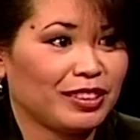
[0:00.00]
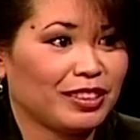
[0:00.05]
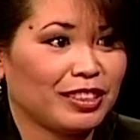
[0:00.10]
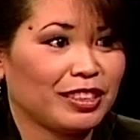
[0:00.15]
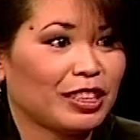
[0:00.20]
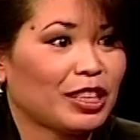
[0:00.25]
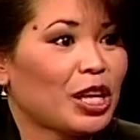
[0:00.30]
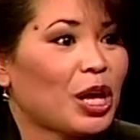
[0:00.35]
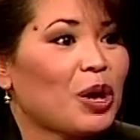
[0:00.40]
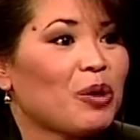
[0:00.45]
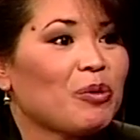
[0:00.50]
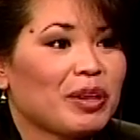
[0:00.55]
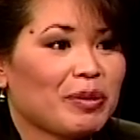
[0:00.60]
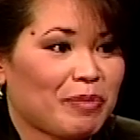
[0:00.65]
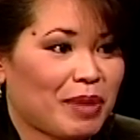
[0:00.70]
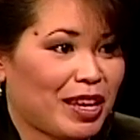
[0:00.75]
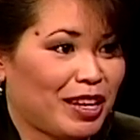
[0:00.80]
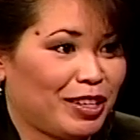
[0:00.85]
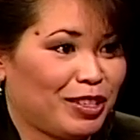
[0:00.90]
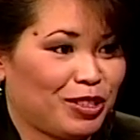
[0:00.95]
glowing
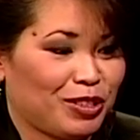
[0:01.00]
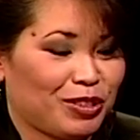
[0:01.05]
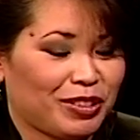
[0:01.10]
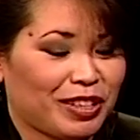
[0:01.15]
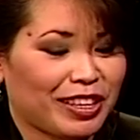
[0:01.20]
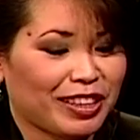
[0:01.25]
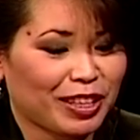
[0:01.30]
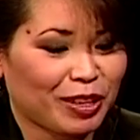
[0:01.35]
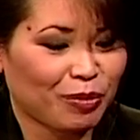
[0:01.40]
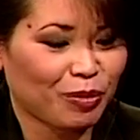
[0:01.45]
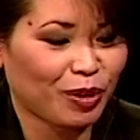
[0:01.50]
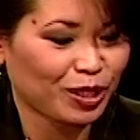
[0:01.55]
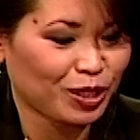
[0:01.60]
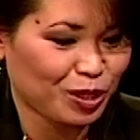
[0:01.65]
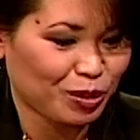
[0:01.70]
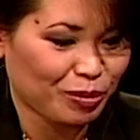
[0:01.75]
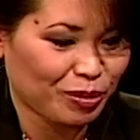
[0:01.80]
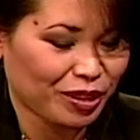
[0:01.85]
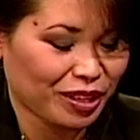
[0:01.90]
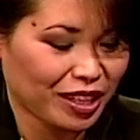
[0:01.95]
manager that they want
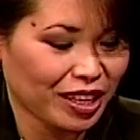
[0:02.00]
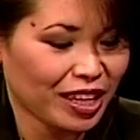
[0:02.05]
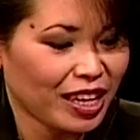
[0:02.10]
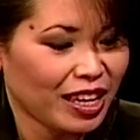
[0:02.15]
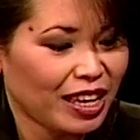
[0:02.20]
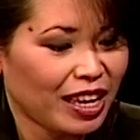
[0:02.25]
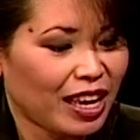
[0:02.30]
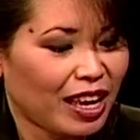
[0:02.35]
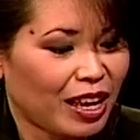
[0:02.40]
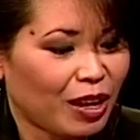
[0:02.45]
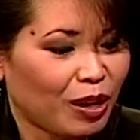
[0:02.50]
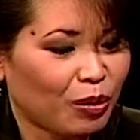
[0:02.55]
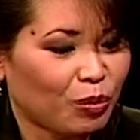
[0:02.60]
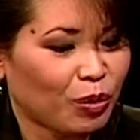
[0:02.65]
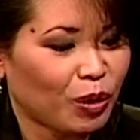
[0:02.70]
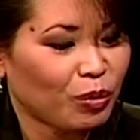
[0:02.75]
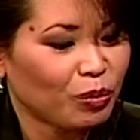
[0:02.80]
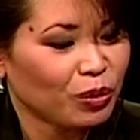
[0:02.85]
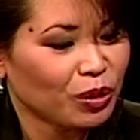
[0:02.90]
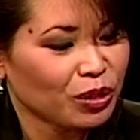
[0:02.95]
to be.
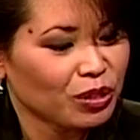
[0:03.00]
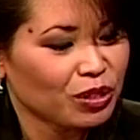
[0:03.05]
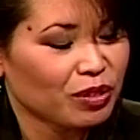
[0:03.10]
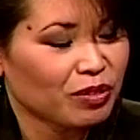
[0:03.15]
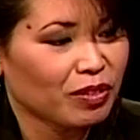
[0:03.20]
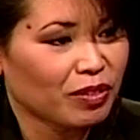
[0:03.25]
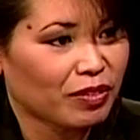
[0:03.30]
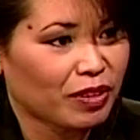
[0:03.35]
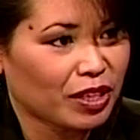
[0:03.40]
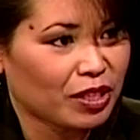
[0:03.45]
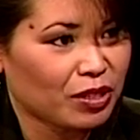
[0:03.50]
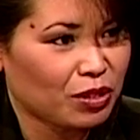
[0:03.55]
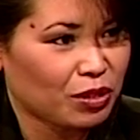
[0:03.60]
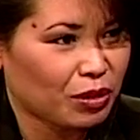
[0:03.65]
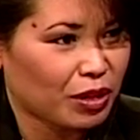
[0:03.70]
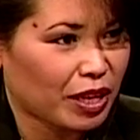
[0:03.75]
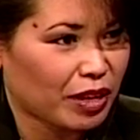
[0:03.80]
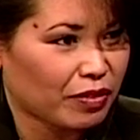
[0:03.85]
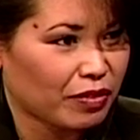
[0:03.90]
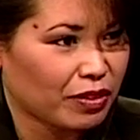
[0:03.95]
What words of advice do
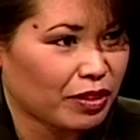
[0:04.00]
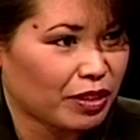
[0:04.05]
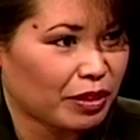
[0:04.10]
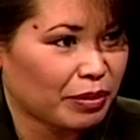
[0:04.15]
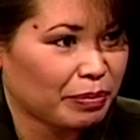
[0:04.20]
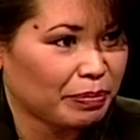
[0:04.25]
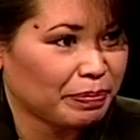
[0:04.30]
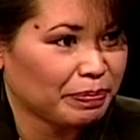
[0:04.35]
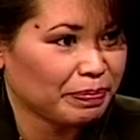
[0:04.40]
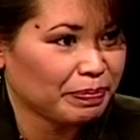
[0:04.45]
you have for them?